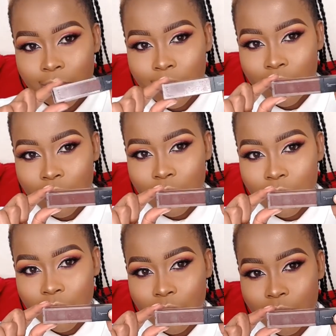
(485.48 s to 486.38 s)

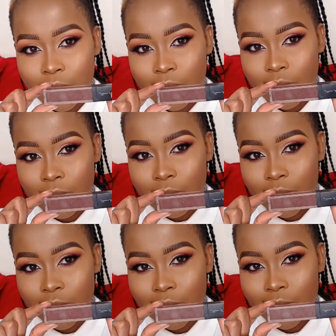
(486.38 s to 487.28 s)

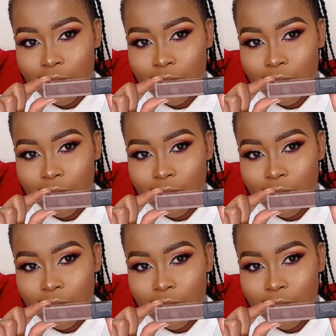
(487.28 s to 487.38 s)
[no speech]